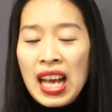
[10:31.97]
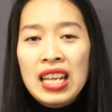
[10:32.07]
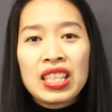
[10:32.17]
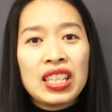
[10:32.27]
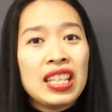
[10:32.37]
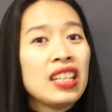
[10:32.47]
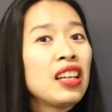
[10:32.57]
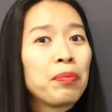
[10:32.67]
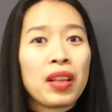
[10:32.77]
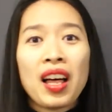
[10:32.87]
She didn't
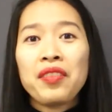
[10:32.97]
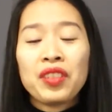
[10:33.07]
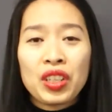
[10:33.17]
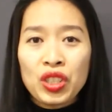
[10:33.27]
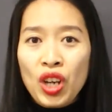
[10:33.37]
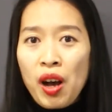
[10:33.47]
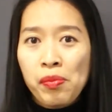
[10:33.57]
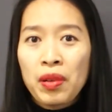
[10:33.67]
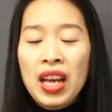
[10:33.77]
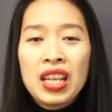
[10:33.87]
apply for the job.
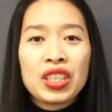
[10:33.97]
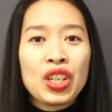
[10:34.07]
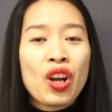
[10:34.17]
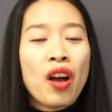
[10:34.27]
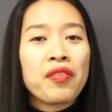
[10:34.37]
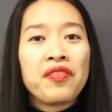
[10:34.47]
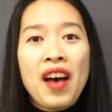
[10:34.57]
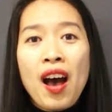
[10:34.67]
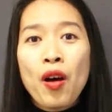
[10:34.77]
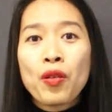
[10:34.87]
She got
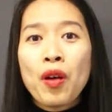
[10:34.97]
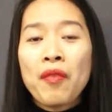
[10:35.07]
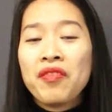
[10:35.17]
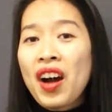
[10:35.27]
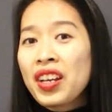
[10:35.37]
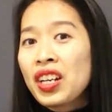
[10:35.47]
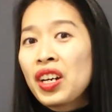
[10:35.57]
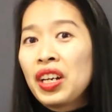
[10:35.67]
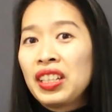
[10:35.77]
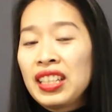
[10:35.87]
found via
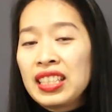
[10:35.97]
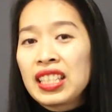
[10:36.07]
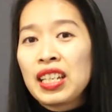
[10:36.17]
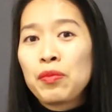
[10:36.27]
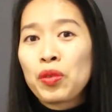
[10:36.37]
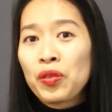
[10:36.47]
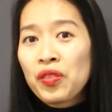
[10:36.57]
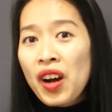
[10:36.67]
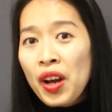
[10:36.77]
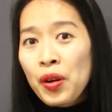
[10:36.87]
her LinkedIn
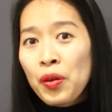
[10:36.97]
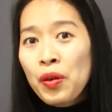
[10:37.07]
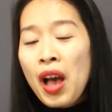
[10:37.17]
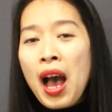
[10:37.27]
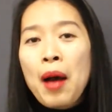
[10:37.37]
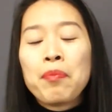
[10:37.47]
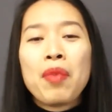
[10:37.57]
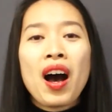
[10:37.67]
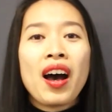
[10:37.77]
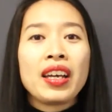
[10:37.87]
profile
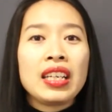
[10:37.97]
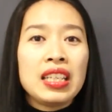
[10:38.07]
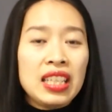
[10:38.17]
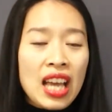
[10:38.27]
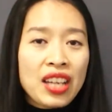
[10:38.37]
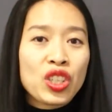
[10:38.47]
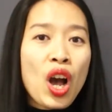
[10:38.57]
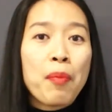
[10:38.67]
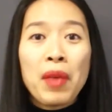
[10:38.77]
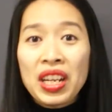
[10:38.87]
by the HR
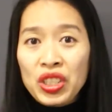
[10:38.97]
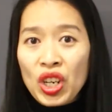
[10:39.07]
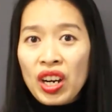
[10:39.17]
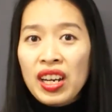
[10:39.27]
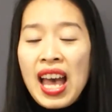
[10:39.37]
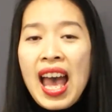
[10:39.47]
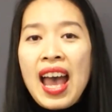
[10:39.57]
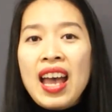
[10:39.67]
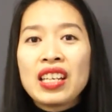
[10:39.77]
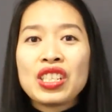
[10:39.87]
manager,
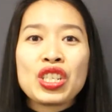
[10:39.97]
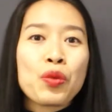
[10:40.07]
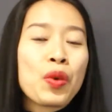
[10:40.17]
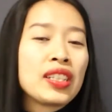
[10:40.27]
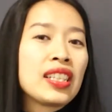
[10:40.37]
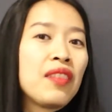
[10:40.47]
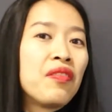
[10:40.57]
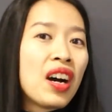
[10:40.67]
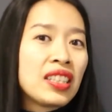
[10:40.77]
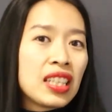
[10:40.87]
and she was
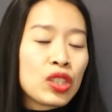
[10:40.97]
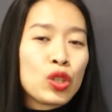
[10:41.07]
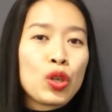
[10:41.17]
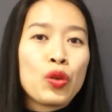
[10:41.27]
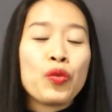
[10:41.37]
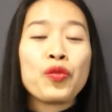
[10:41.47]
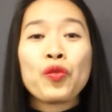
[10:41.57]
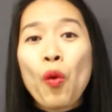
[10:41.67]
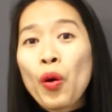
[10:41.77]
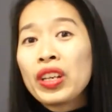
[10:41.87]
invited to
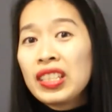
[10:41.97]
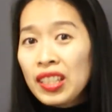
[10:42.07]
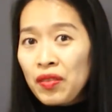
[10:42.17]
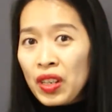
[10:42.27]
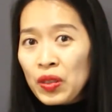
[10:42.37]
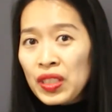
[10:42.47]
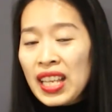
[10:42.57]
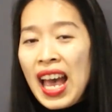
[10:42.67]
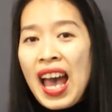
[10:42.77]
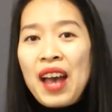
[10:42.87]
4 interviews
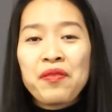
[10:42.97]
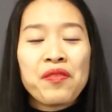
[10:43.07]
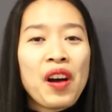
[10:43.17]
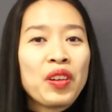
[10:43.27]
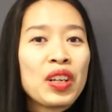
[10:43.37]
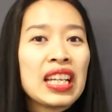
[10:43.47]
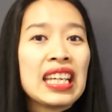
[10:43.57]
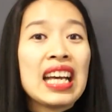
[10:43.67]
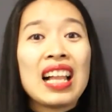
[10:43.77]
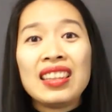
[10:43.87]
and
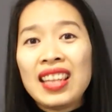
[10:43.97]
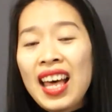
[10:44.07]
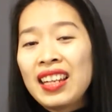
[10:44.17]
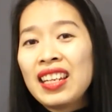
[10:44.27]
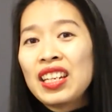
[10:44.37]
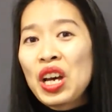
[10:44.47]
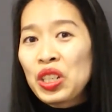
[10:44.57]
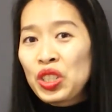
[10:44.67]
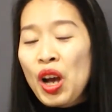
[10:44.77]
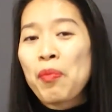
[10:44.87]
finally landed her
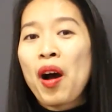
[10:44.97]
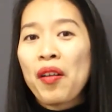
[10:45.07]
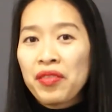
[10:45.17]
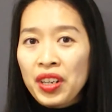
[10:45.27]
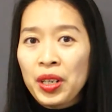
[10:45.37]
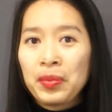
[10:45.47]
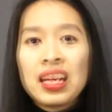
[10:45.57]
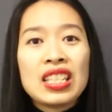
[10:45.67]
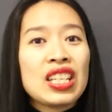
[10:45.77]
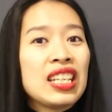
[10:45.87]
job offer.
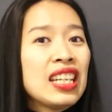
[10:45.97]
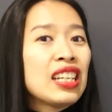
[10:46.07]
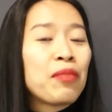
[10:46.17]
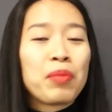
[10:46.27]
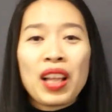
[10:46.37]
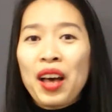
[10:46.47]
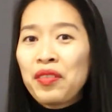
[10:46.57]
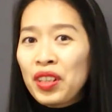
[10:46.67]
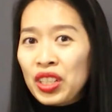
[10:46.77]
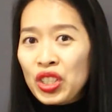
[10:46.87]
She didn't apply
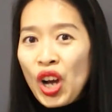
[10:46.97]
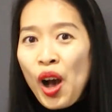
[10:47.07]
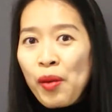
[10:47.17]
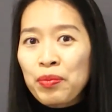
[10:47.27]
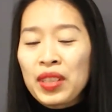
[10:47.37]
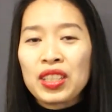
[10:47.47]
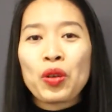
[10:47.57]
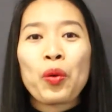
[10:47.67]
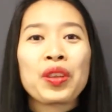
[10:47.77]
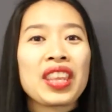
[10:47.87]
for the job. It's
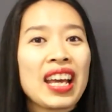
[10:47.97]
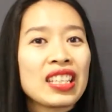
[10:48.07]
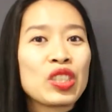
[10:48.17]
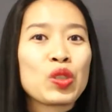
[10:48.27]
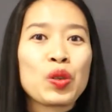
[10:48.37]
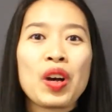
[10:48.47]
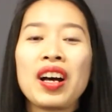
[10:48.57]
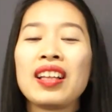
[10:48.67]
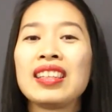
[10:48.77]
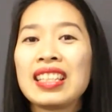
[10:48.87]
all thanks to
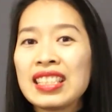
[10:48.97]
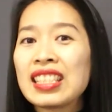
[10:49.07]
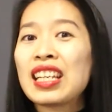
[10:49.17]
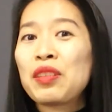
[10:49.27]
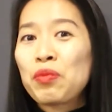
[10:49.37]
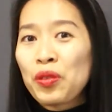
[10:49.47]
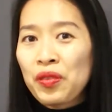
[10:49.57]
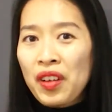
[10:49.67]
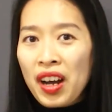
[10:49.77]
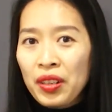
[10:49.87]
her LinkedIn
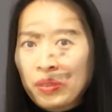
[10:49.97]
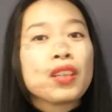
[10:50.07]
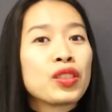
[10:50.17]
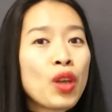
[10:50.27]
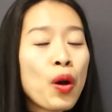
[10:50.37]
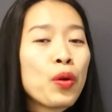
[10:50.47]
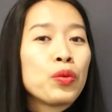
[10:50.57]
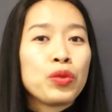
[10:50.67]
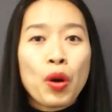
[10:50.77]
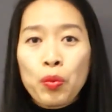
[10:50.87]
profile. So
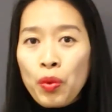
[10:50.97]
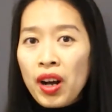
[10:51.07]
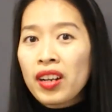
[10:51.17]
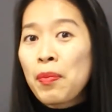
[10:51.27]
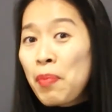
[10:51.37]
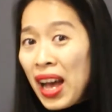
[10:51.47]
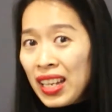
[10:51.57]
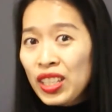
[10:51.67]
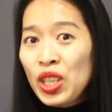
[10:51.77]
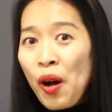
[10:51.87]
your work
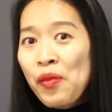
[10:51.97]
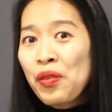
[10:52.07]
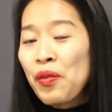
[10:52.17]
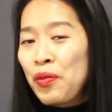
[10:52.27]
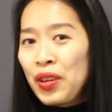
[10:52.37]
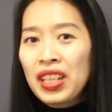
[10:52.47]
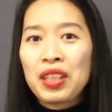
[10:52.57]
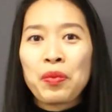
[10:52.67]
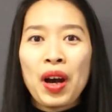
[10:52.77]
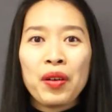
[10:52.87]
pays off really
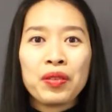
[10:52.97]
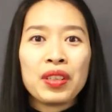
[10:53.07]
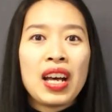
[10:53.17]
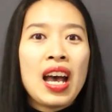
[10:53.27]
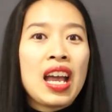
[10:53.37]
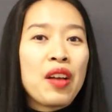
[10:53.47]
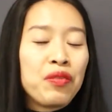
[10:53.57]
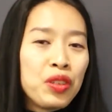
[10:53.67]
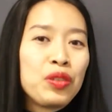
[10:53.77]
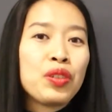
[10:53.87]
well if
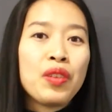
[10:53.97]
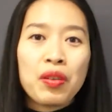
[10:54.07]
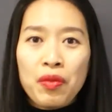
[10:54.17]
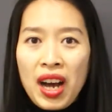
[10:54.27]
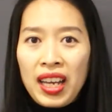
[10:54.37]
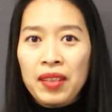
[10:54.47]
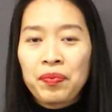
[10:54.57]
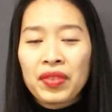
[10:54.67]
you do it right.